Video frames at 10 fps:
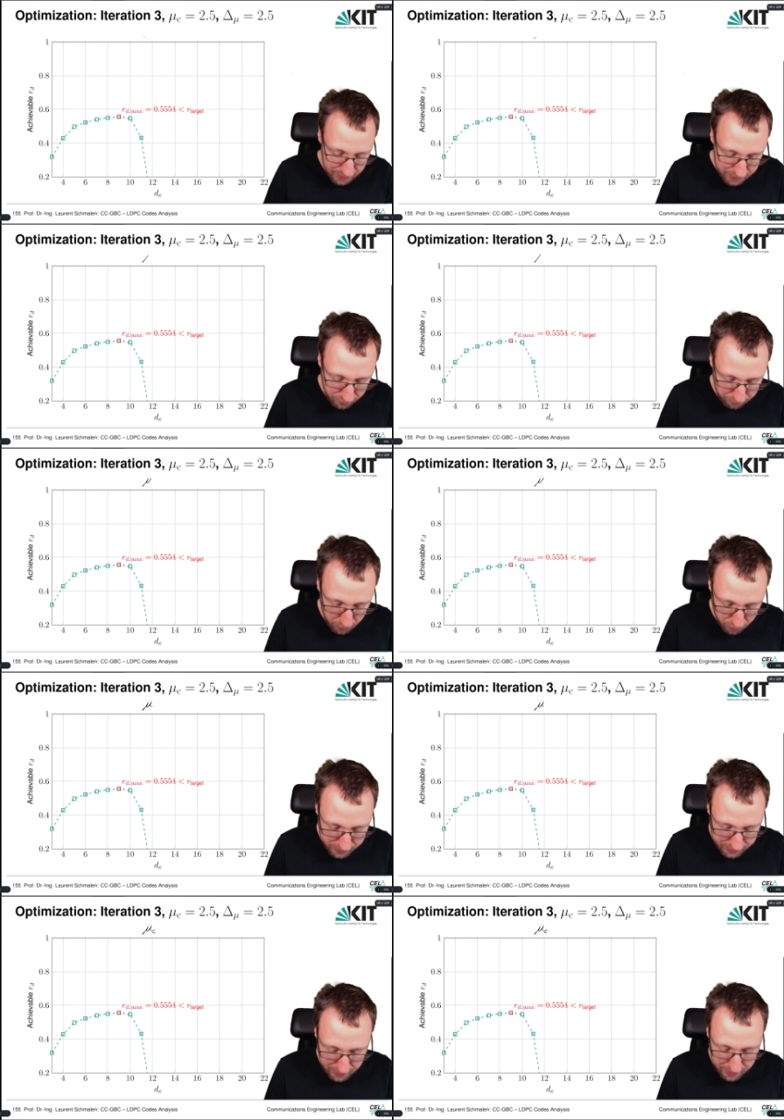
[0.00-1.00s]
So mu
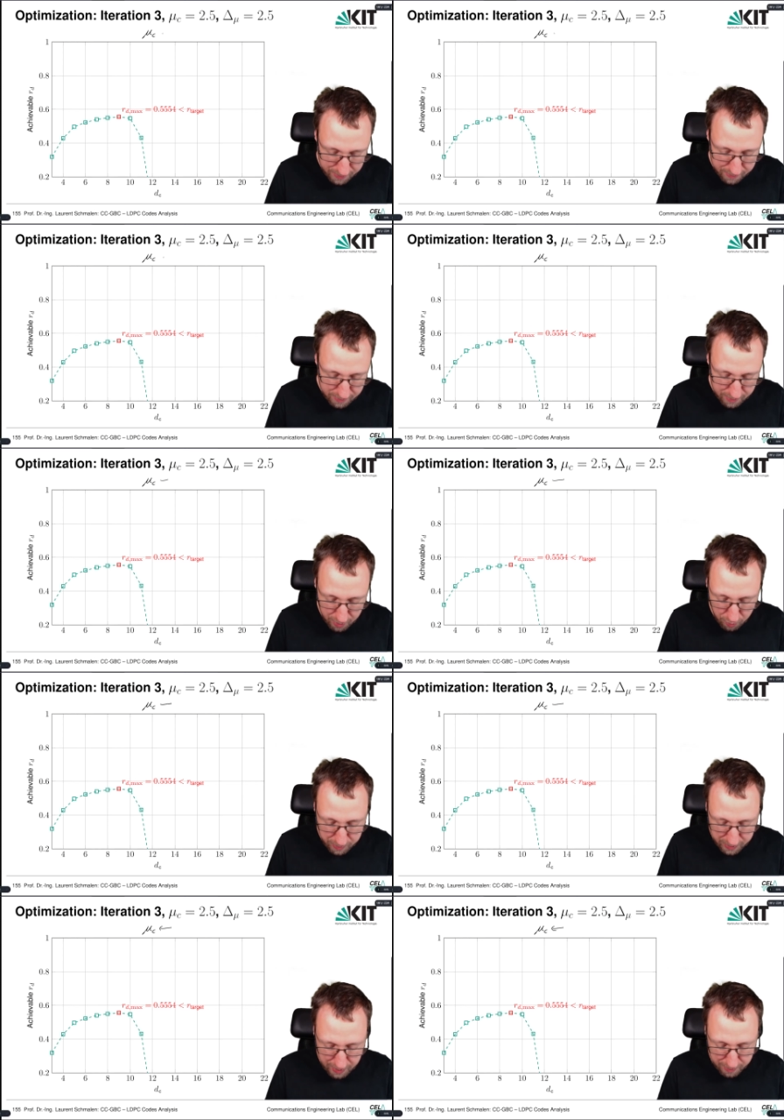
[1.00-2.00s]
c now
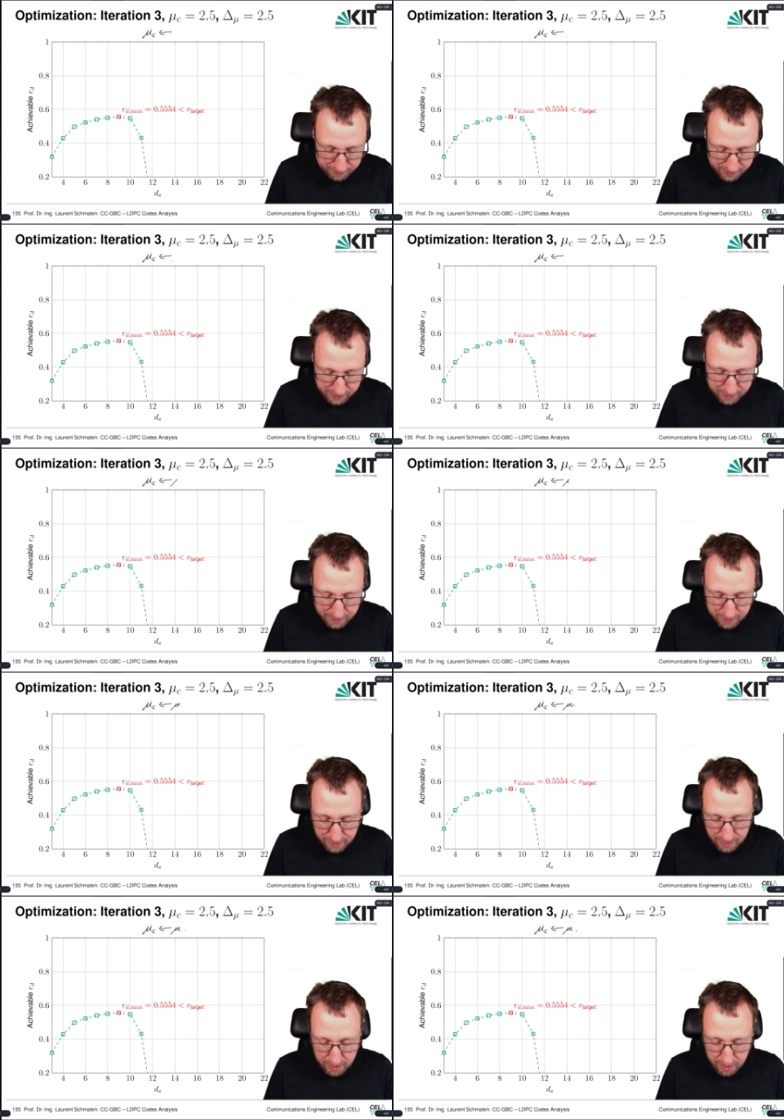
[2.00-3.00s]
becomes
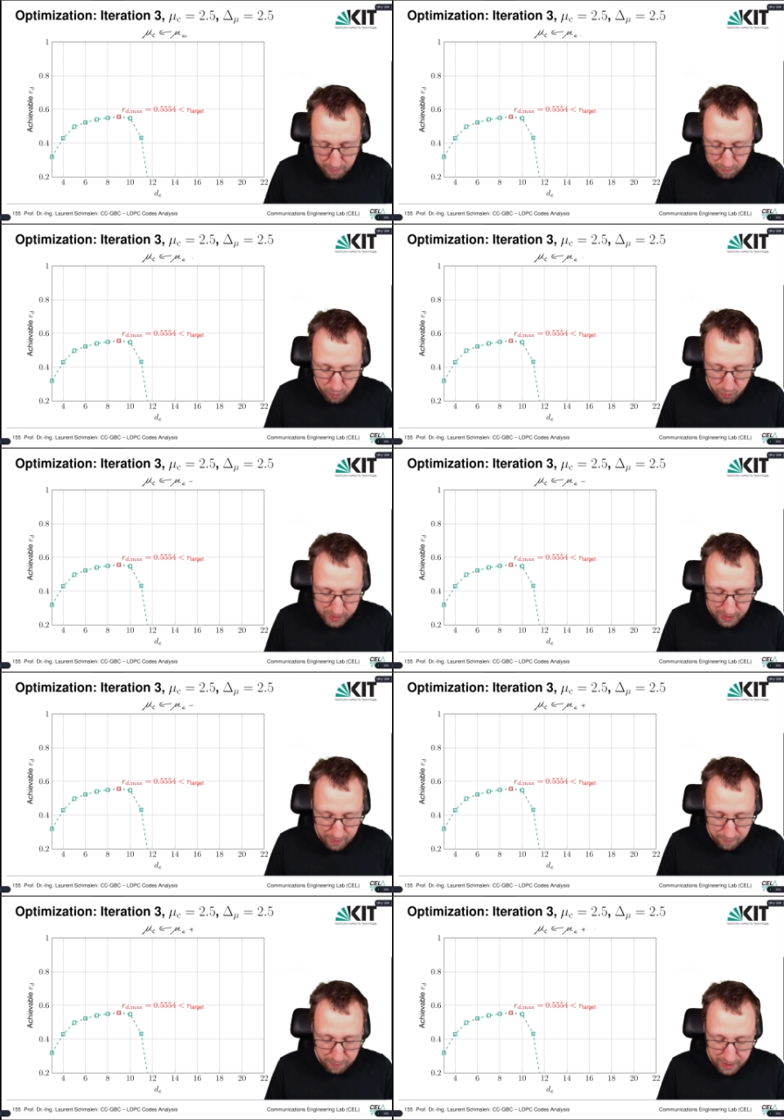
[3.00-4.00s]
mu
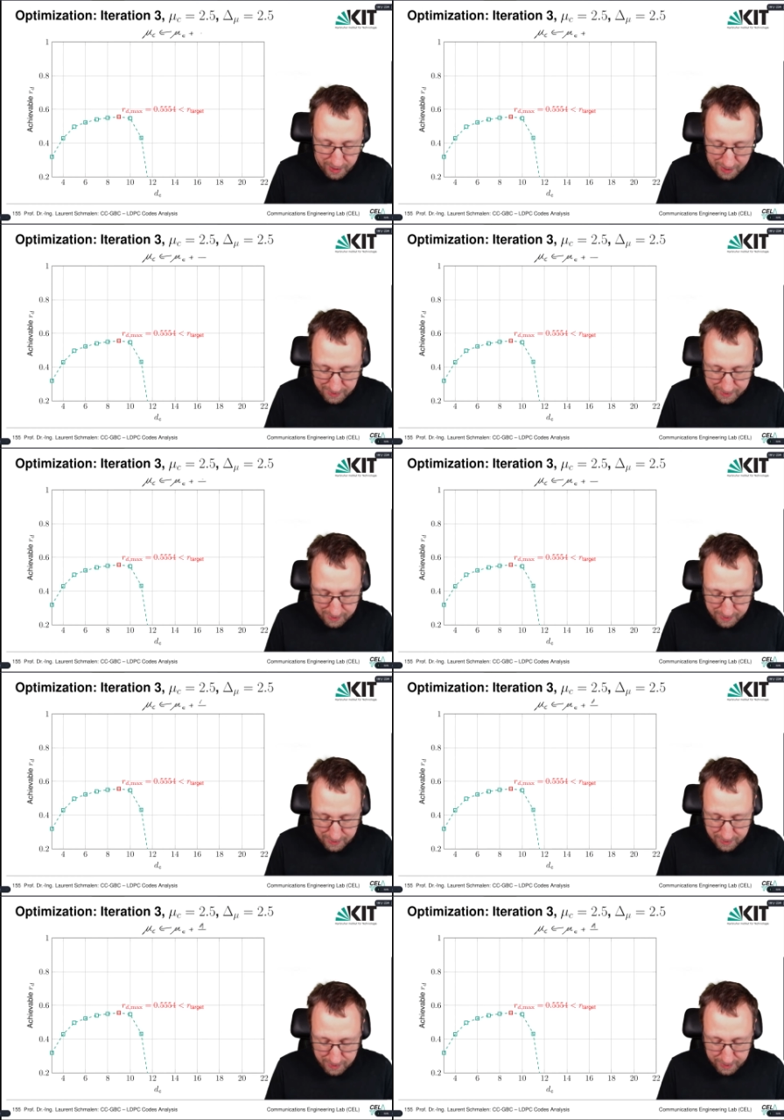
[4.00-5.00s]
c plus
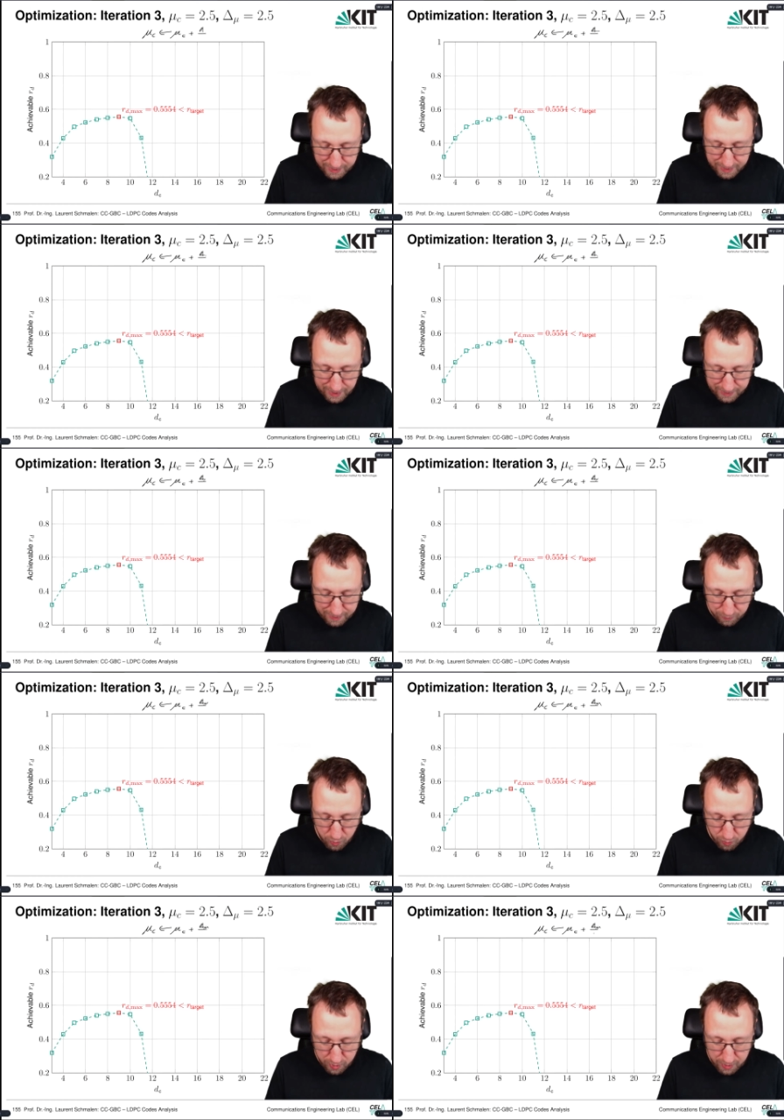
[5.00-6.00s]
delta
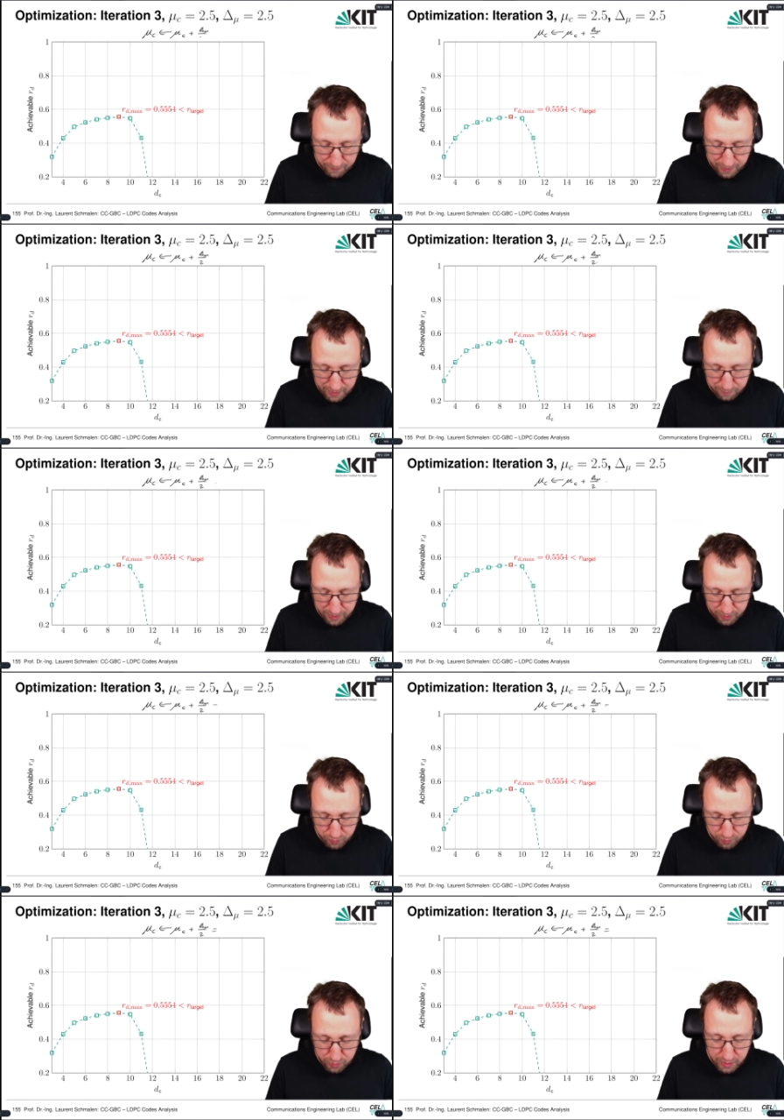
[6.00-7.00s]
mu divided by
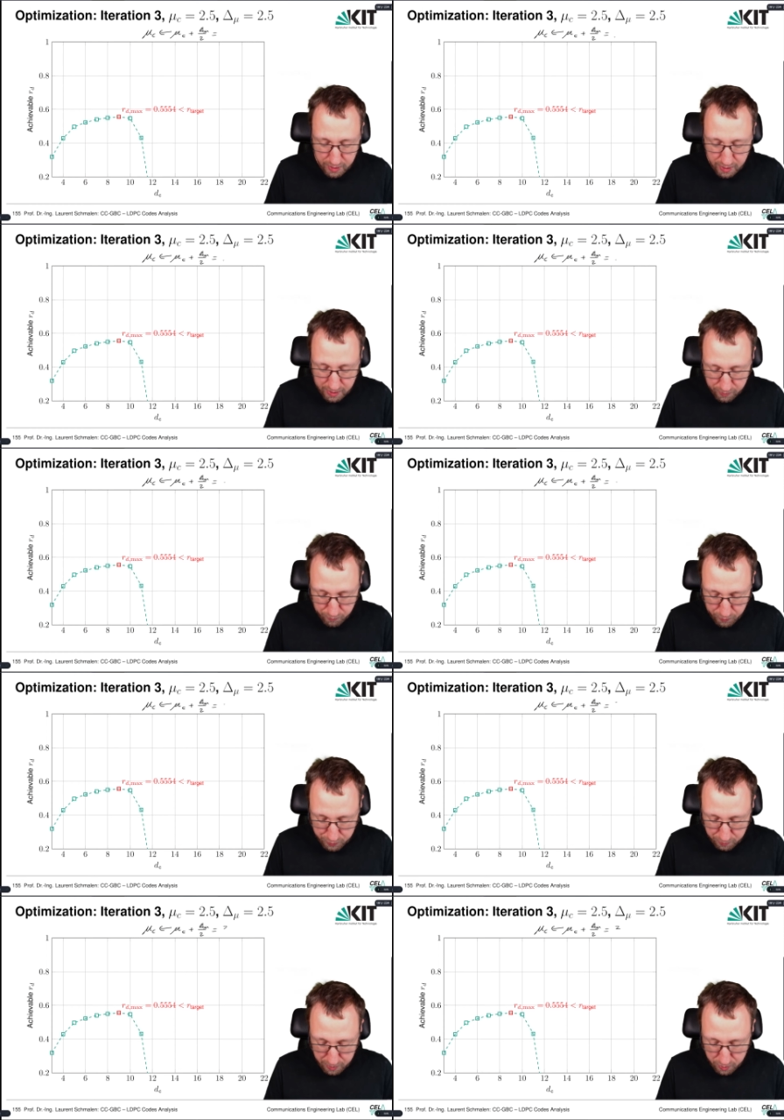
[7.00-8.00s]
2, which
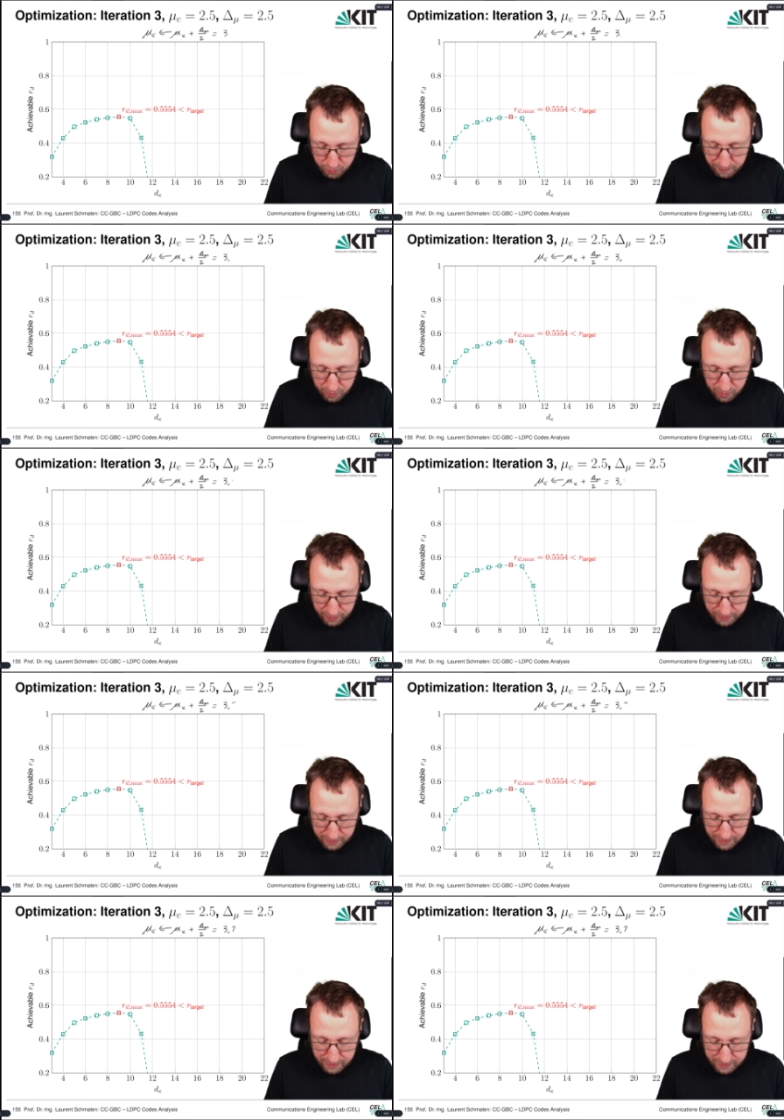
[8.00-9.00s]
would be
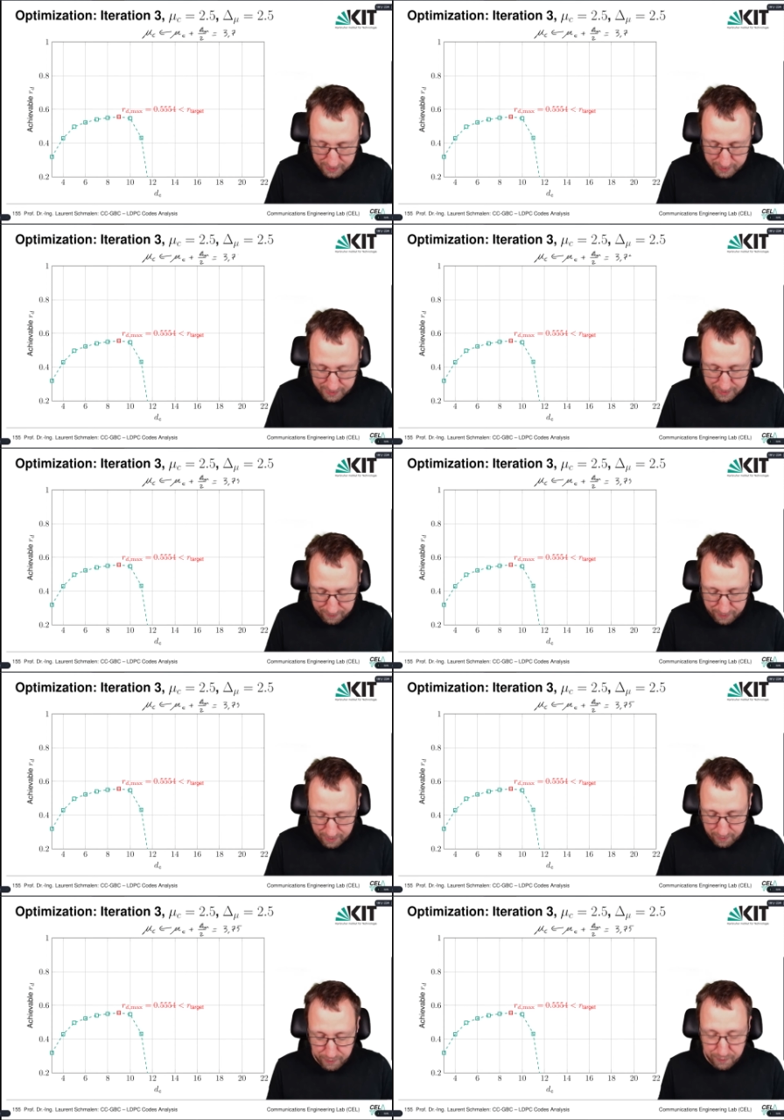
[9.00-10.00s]

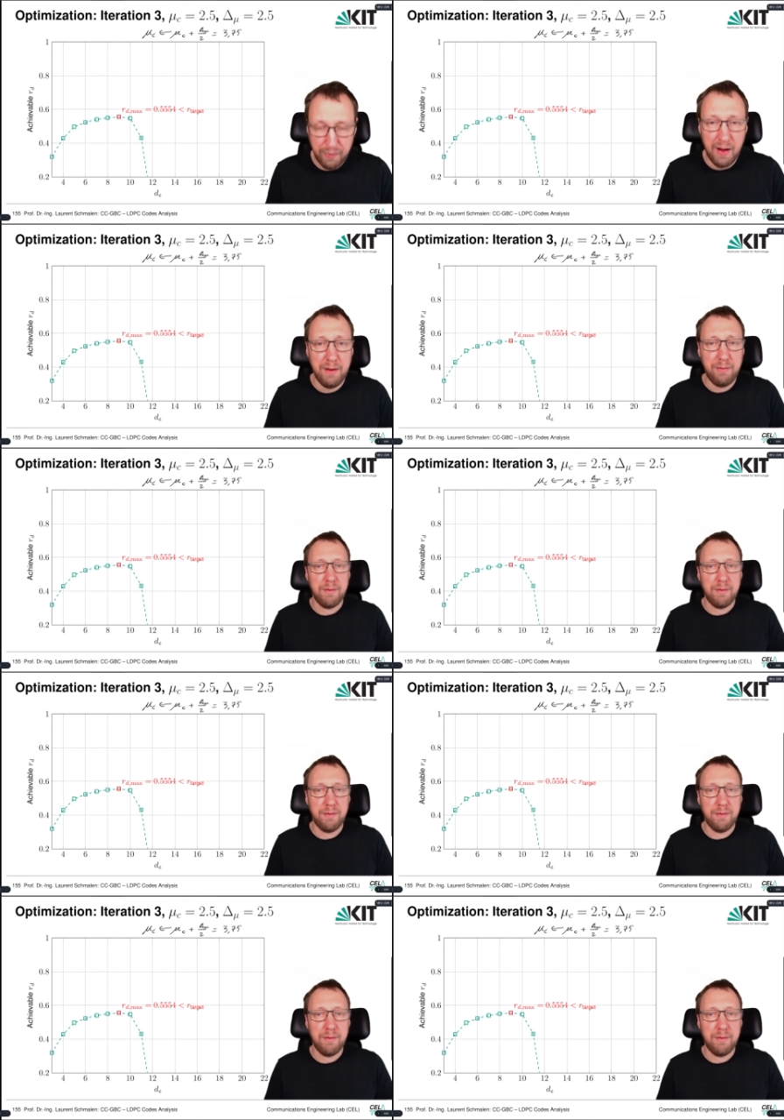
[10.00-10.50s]
3.75.